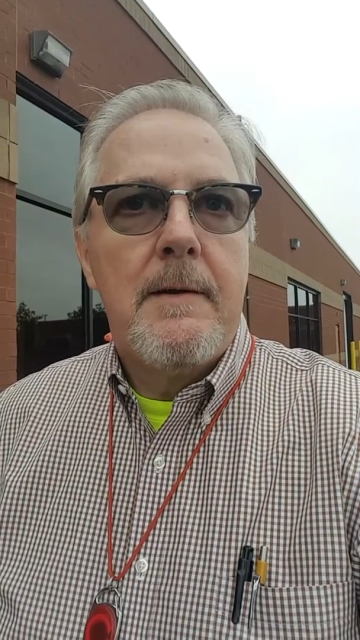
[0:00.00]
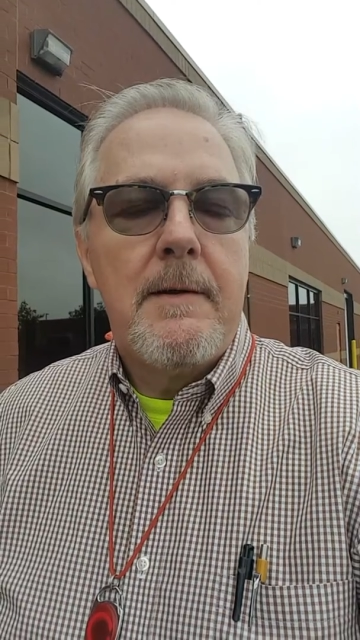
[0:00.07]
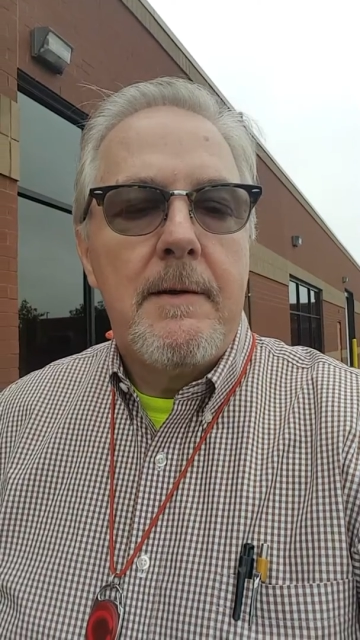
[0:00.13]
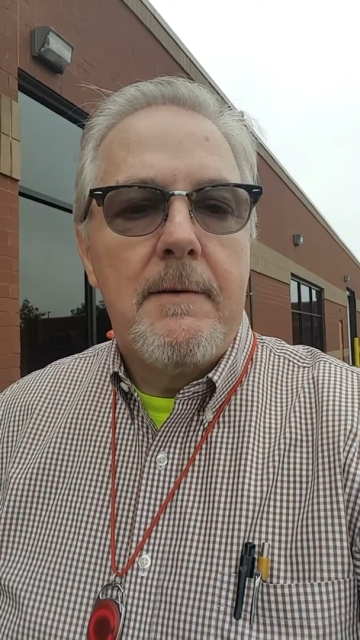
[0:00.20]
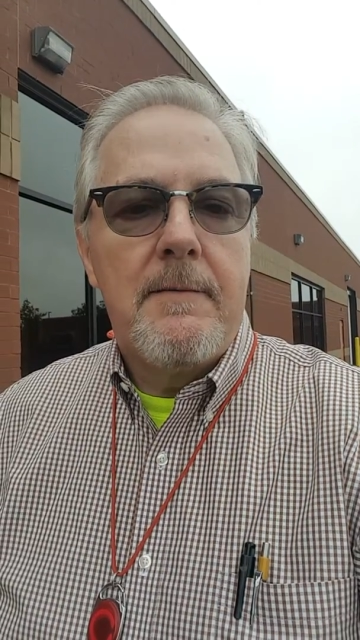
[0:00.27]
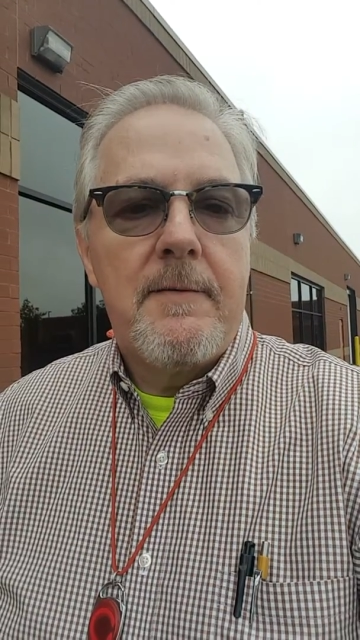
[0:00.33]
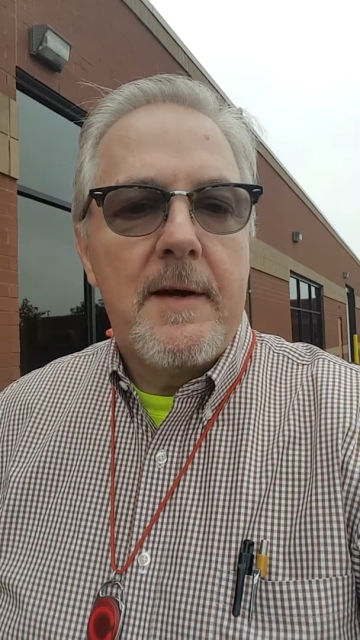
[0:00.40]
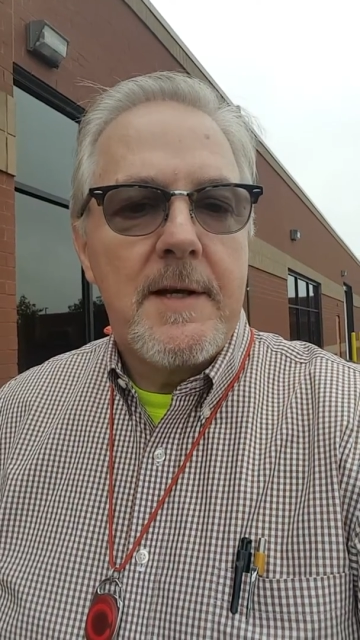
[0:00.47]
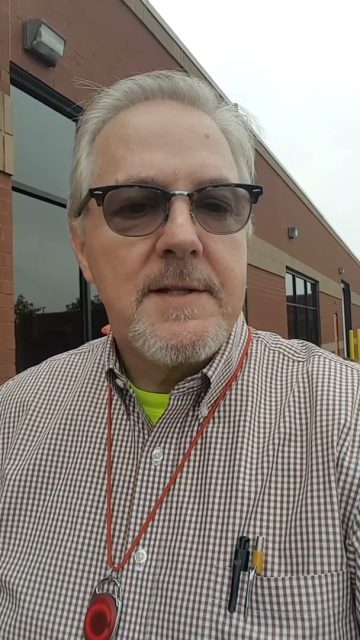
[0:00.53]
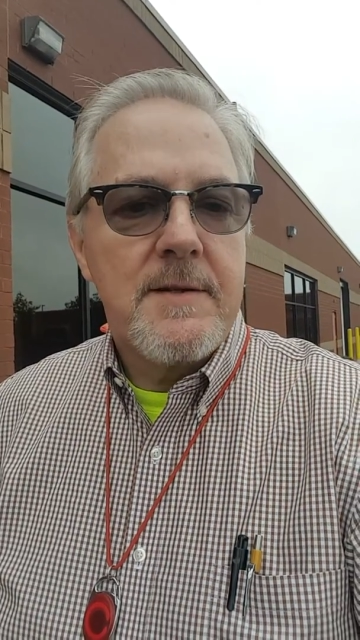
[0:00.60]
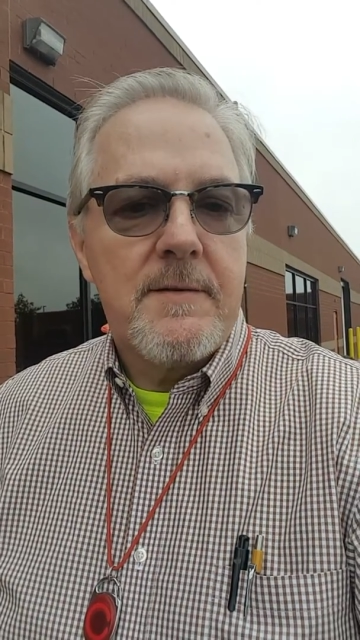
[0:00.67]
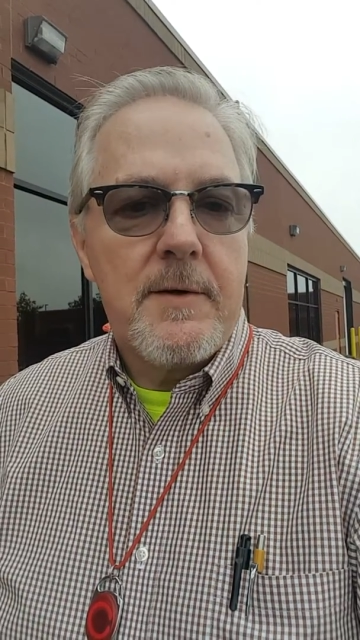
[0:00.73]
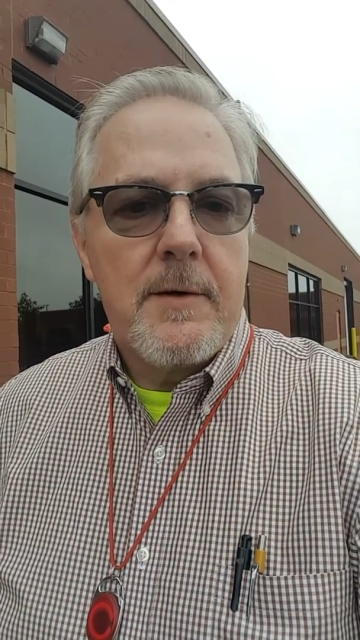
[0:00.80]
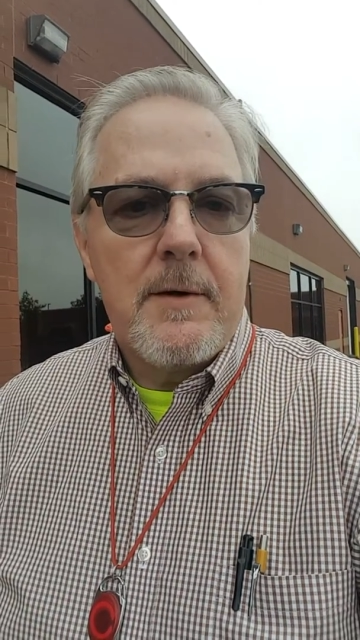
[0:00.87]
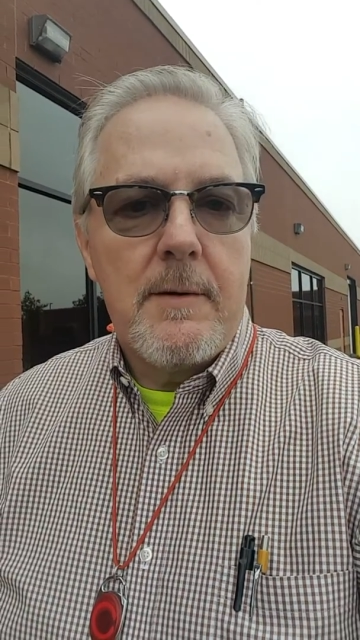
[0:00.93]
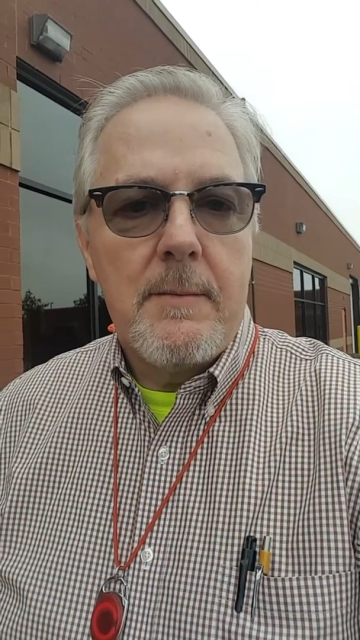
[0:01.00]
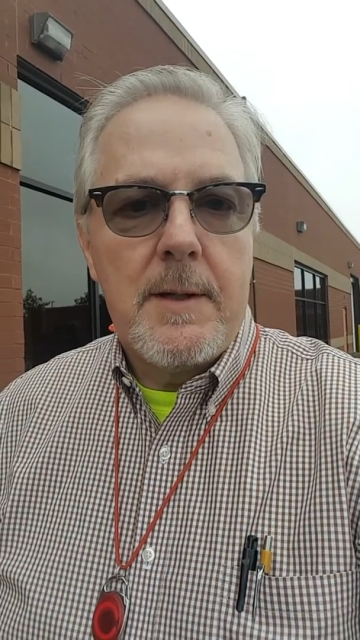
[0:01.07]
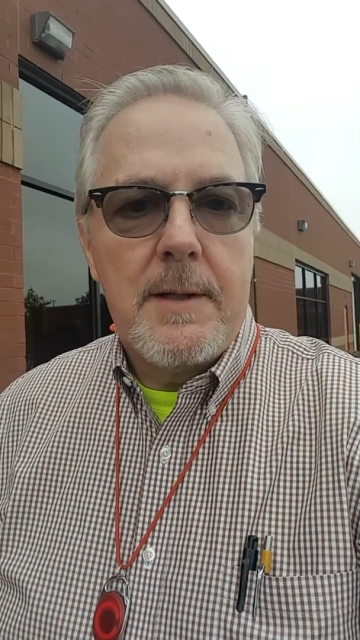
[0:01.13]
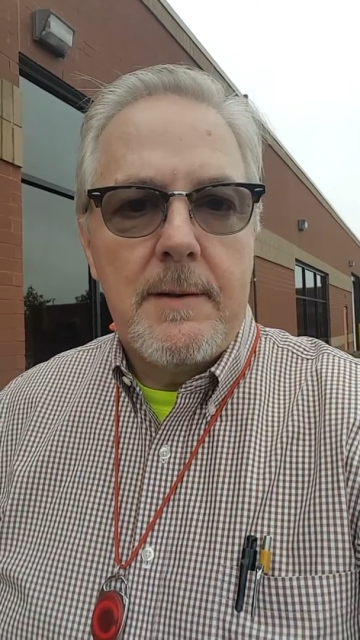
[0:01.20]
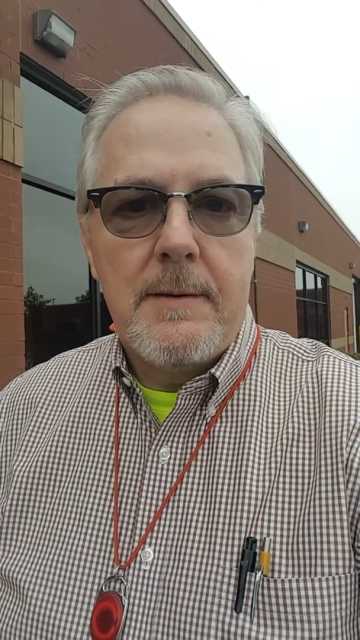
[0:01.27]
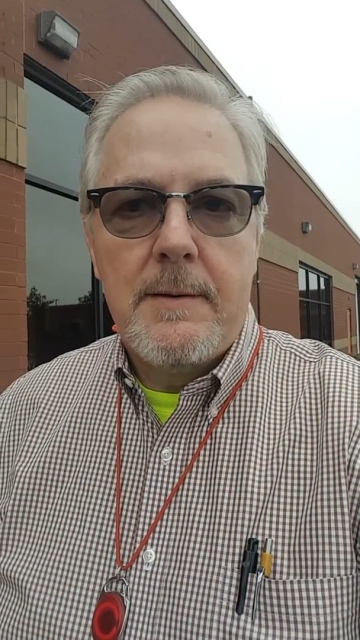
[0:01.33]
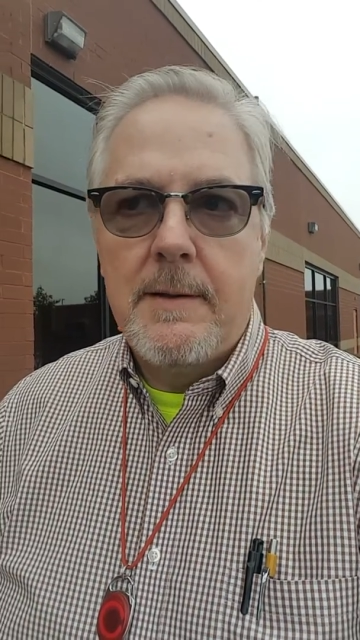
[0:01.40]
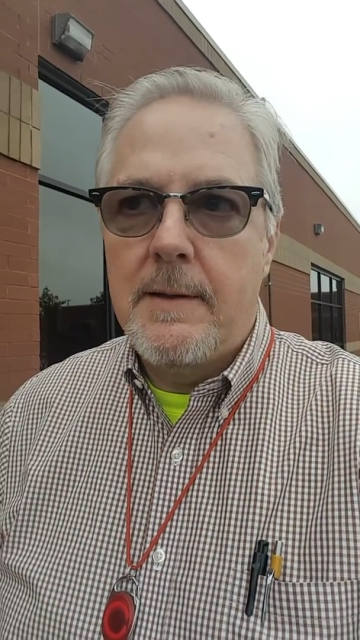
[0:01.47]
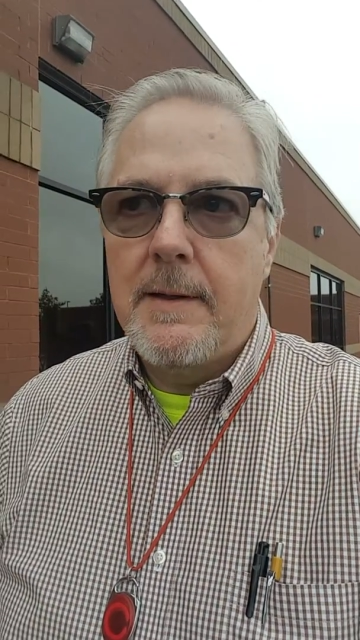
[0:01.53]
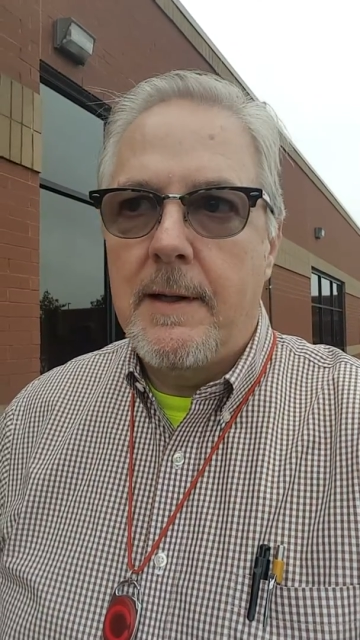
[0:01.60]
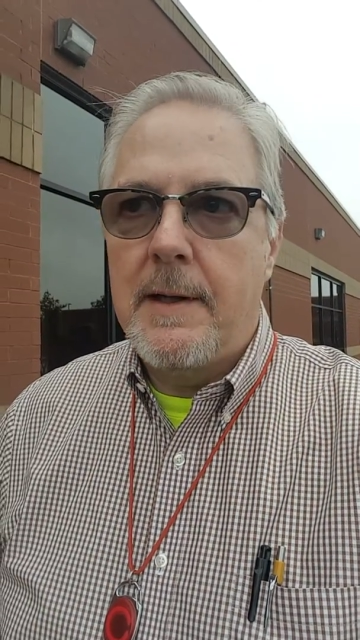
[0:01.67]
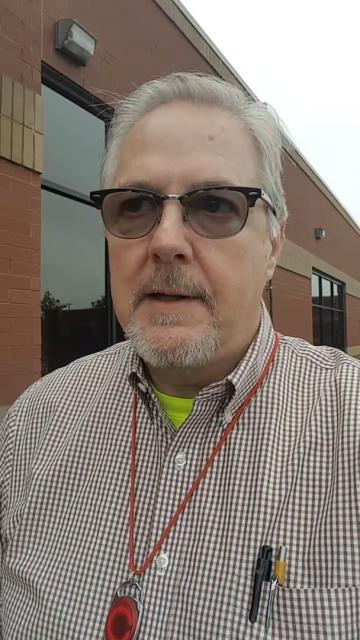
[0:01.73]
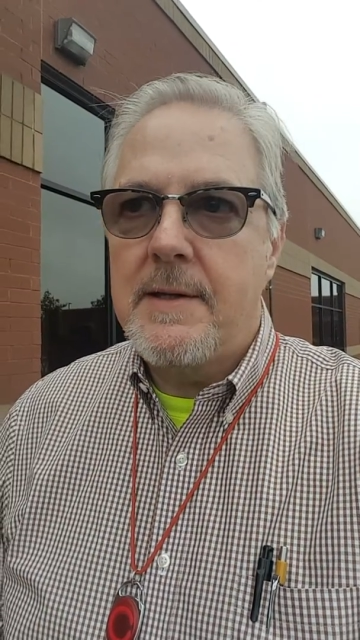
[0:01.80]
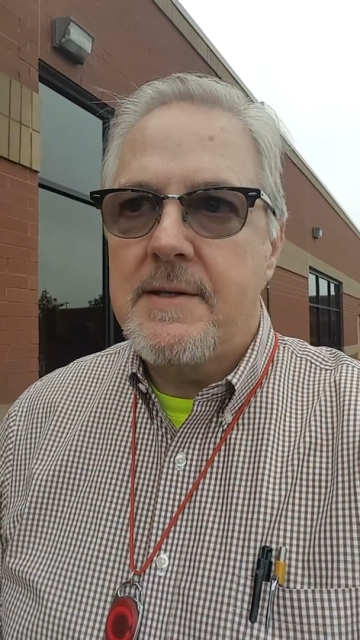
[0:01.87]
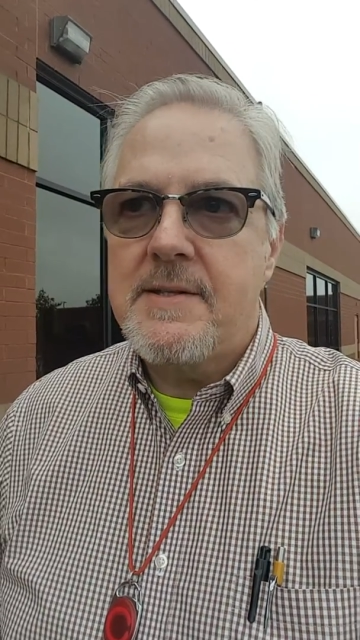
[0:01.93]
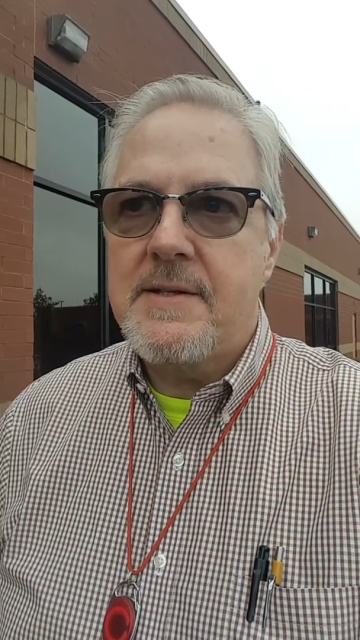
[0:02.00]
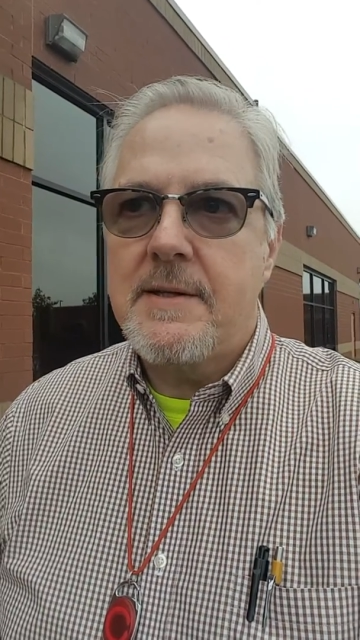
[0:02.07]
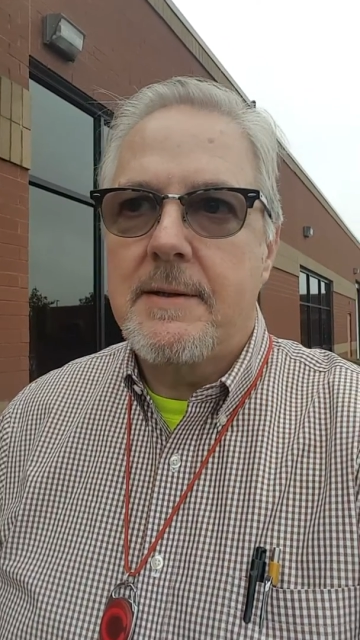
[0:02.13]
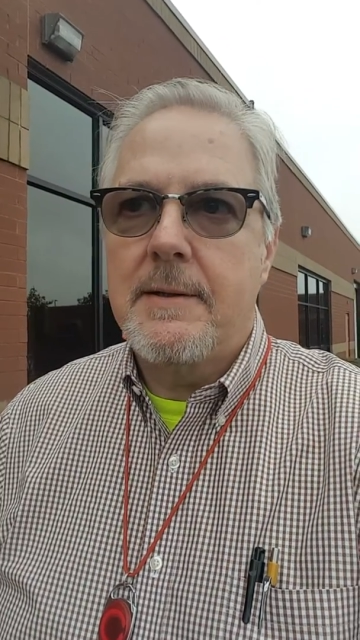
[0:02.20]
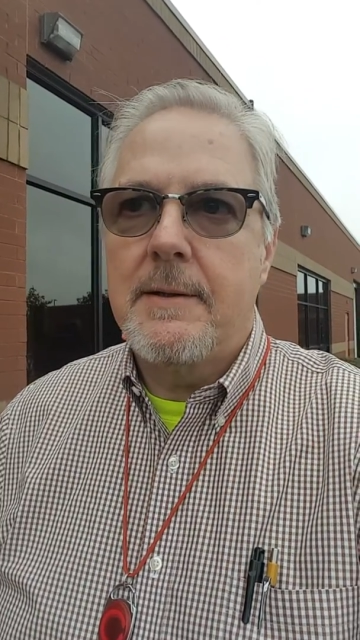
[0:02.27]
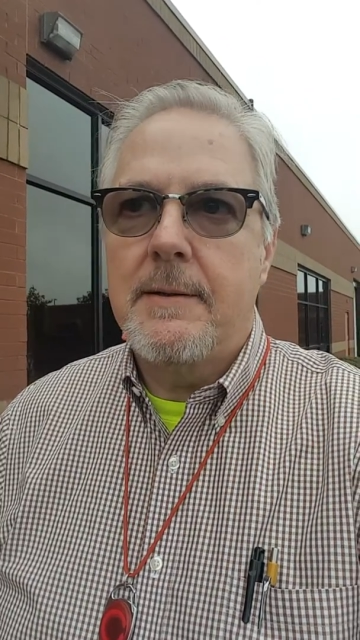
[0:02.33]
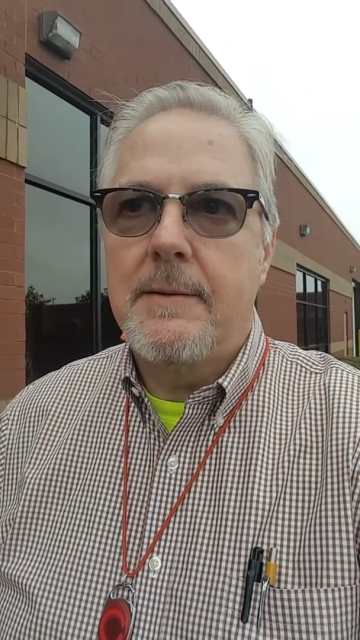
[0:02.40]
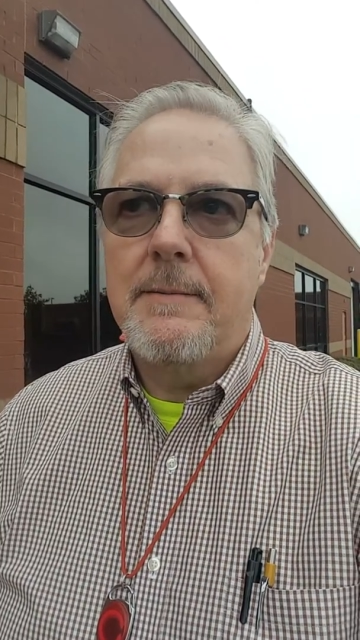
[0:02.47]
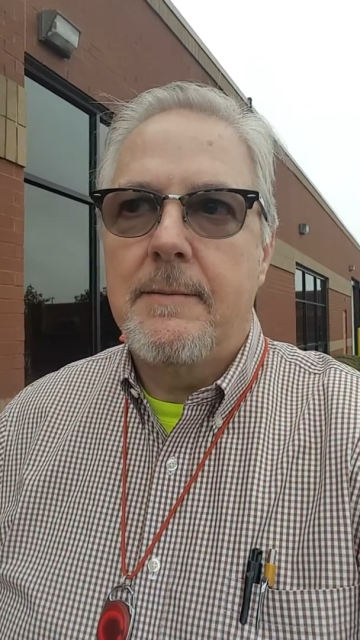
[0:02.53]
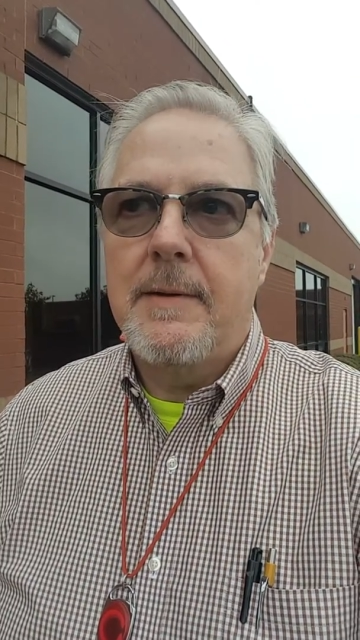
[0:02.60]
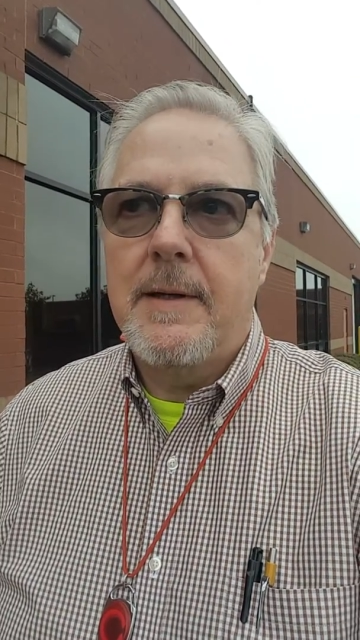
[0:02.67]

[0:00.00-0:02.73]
the effects of Irma, as, uh,